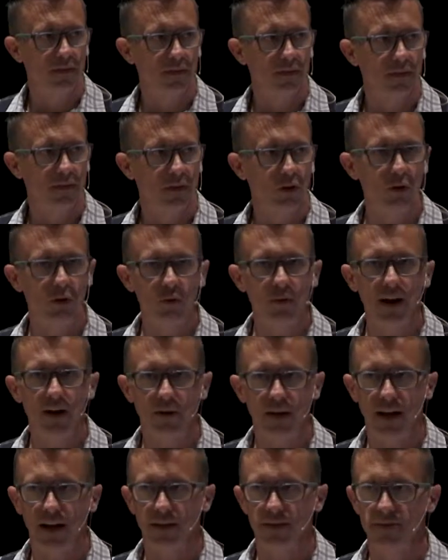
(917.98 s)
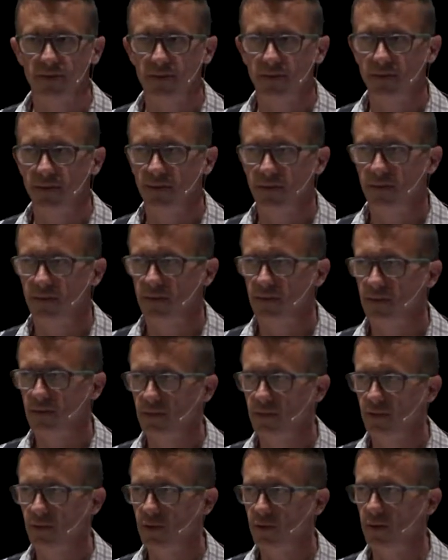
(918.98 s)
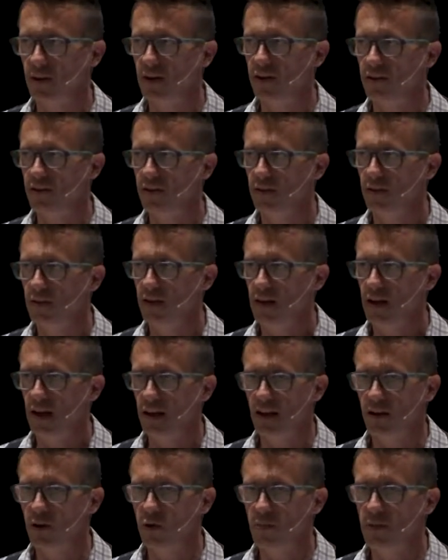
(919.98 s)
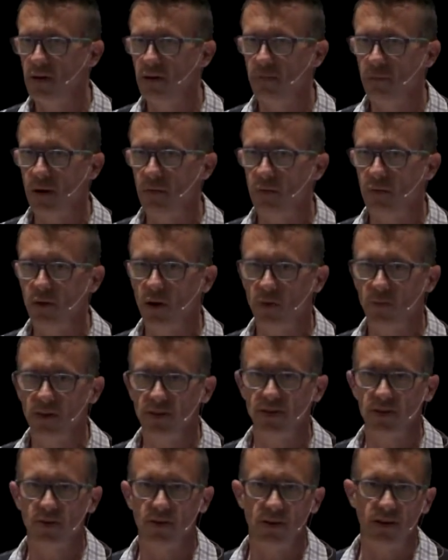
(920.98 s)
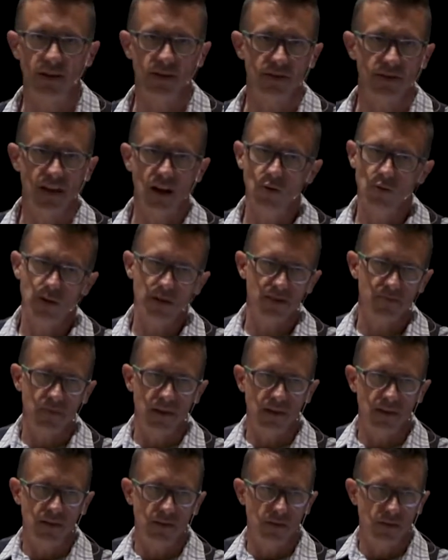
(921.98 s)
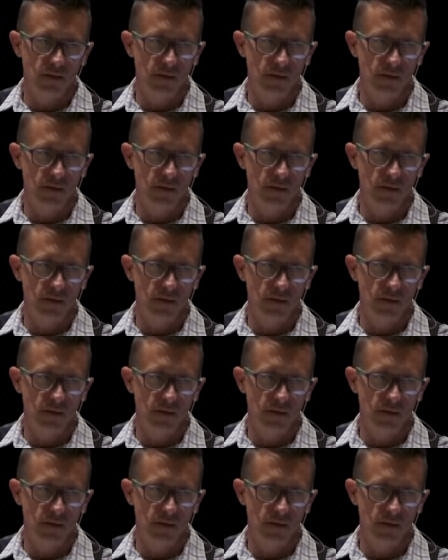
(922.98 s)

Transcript: Look around, guys. Look around. And I know many probably aren't raising their hands. I'll raise mine.